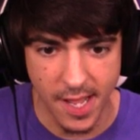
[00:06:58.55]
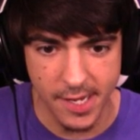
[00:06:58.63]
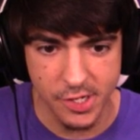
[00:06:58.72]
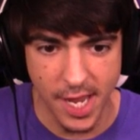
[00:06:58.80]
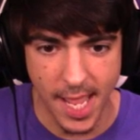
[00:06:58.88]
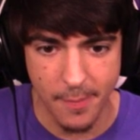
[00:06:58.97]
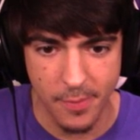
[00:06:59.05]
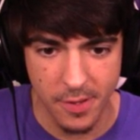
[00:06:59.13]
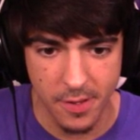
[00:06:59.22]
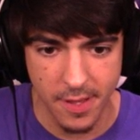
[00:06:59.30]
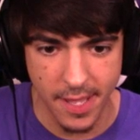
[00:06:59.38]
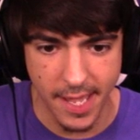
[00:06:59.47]
notch
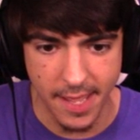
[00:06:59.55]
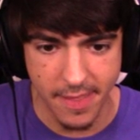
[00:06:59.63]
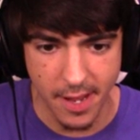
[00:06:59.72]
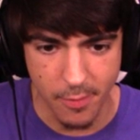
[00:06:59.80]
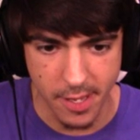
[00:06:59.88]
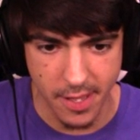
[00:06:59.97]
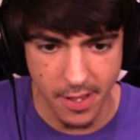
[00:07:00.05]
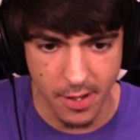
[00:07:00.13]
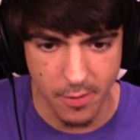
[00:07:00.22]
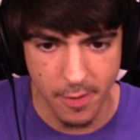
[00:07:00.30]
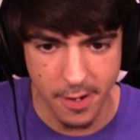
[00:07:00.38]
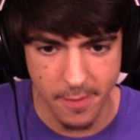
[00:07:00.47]
apple. And there we
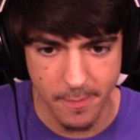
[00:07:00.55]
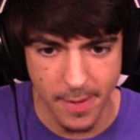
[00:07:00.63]
go. We're